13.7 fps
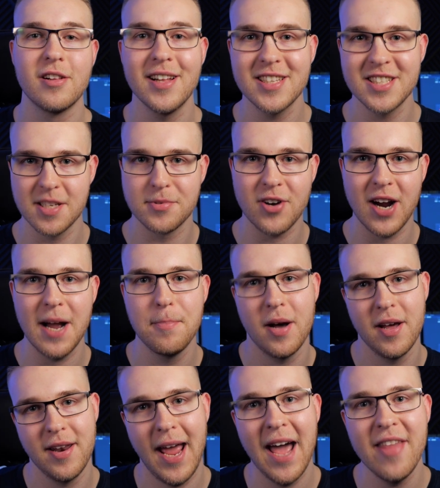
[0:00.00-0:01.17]
click the subscribe
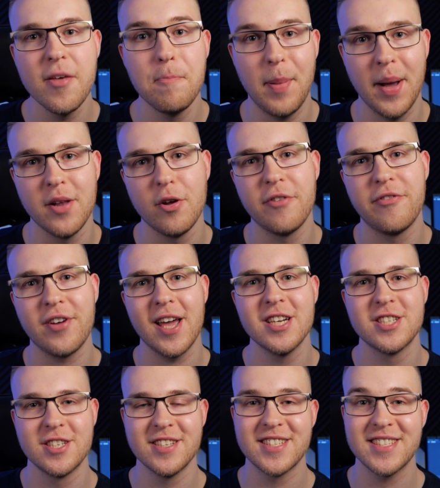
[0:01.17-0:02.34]
button and the bell
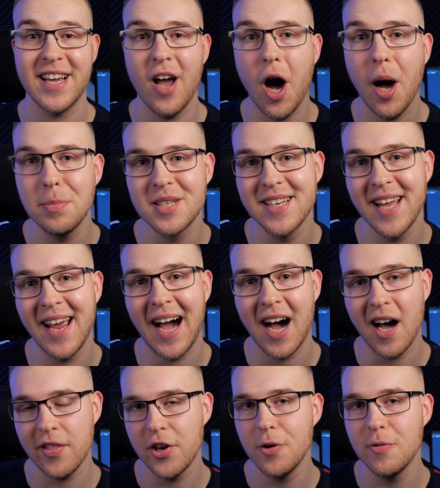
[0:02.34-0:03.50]
notification to stay up to date
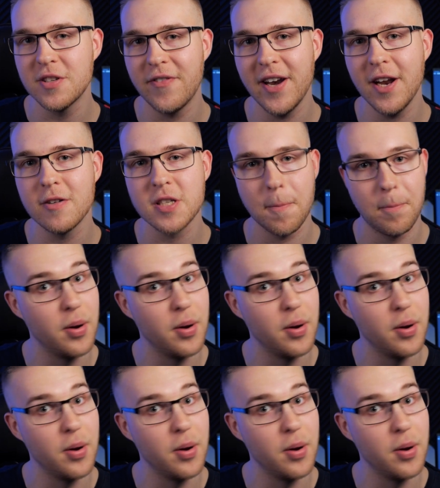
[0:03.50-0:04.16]
on the newest videos